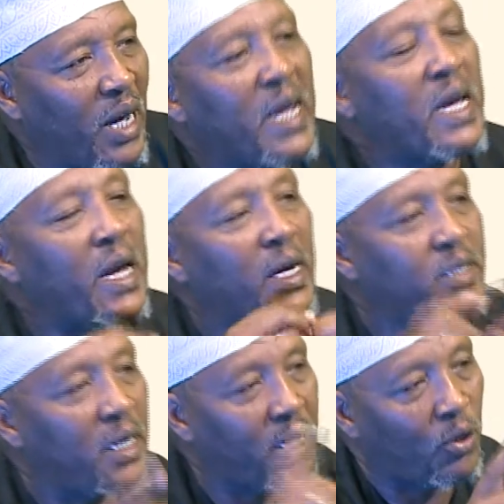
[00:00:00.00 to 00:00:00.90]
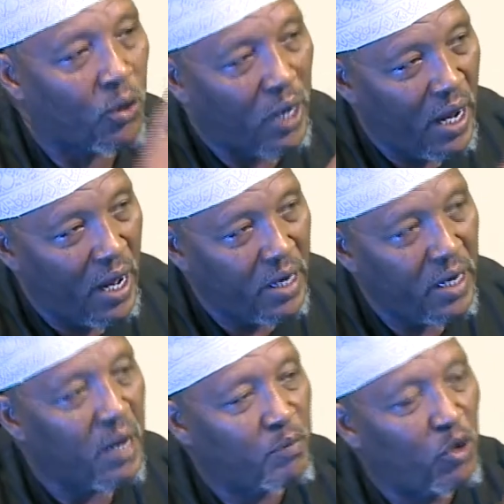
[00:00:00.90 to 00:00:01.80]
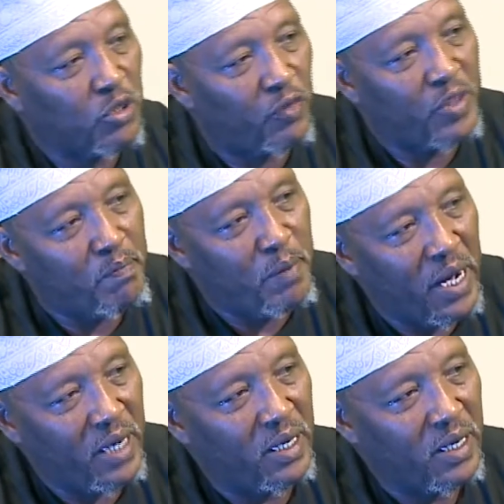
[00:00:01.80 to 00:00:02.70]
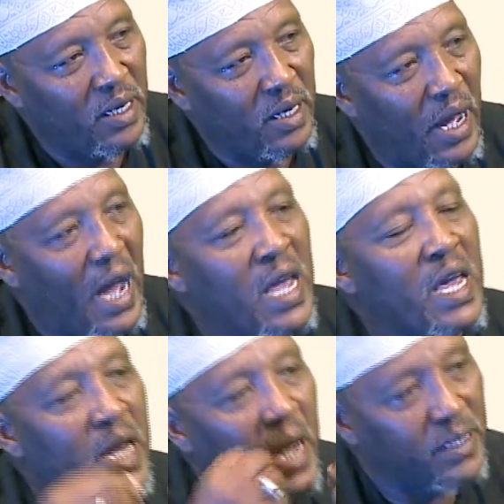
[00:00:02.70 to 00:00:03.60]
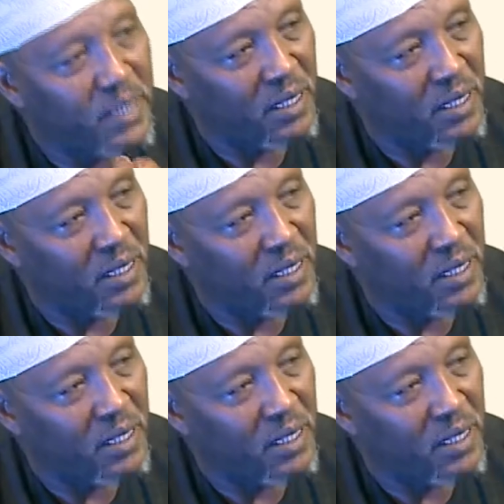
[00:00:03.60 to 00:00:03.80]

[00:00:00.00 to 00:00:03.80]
I hated the Quran because of the pain. I hated